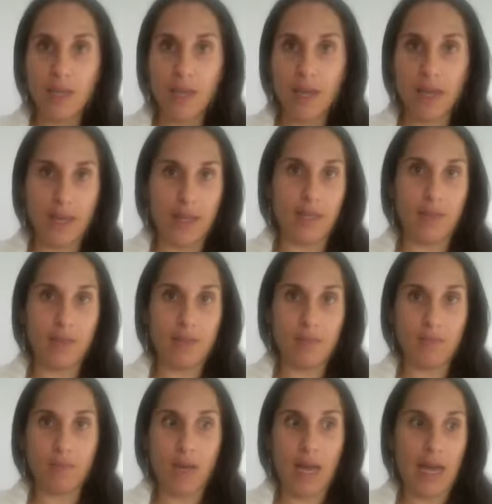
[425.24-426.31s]
And
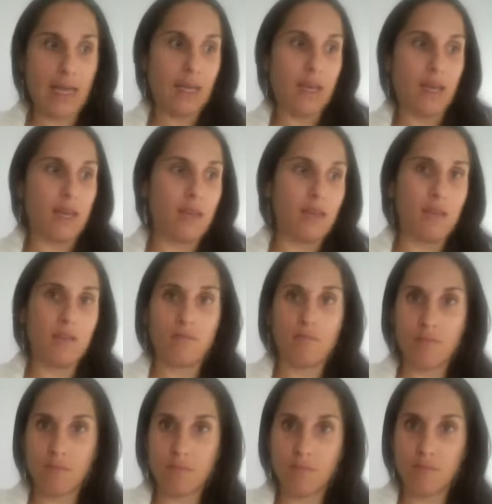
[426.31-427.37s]
I can
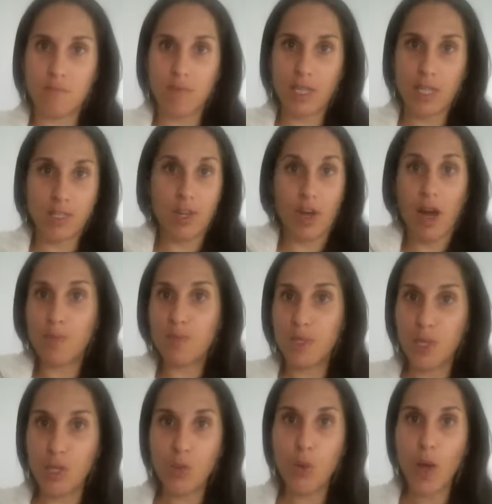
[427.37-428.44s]
adopt a
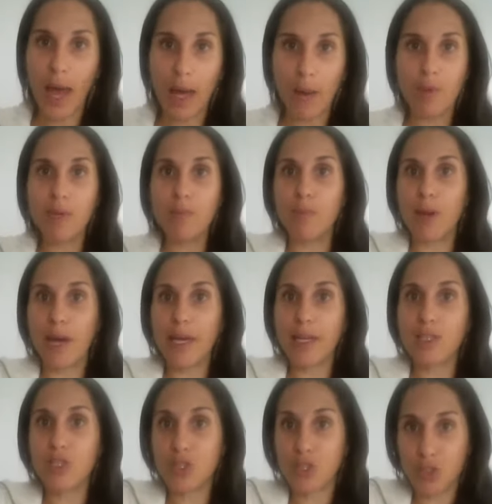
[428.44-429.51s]
new habit by
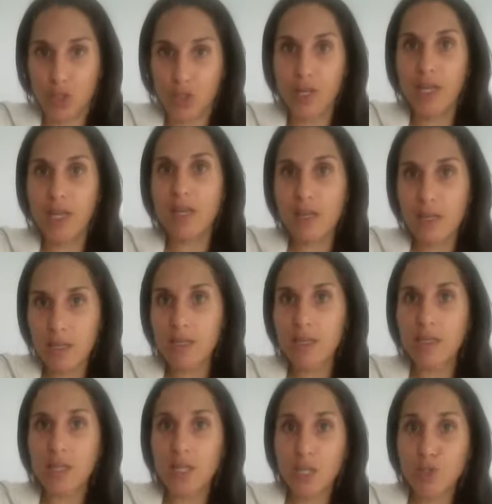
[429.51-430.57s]
starting
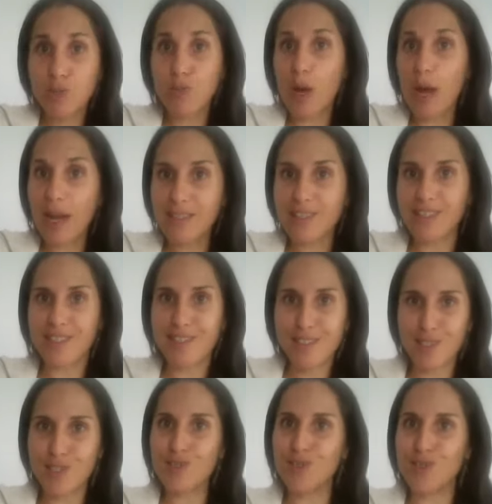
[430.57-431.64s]
to practice
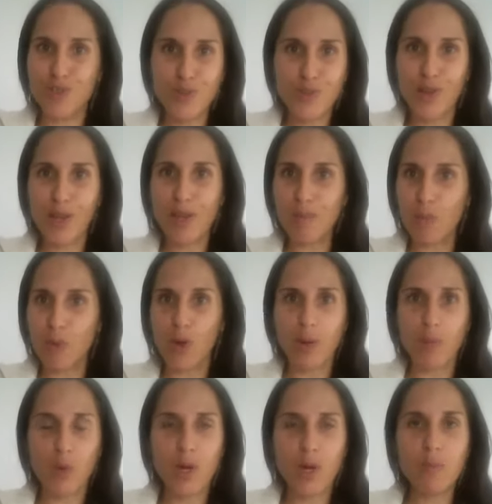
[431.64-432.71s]
and to do it more
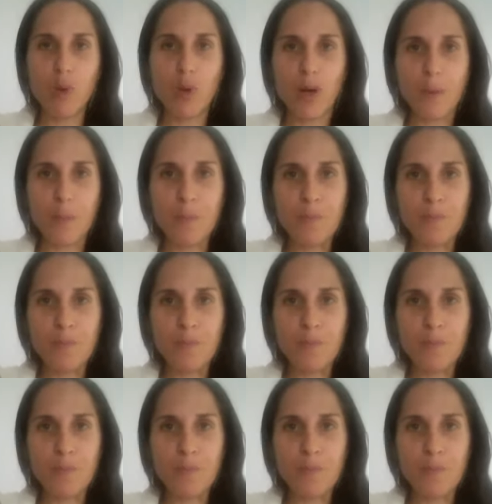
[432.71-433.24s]
and more and more.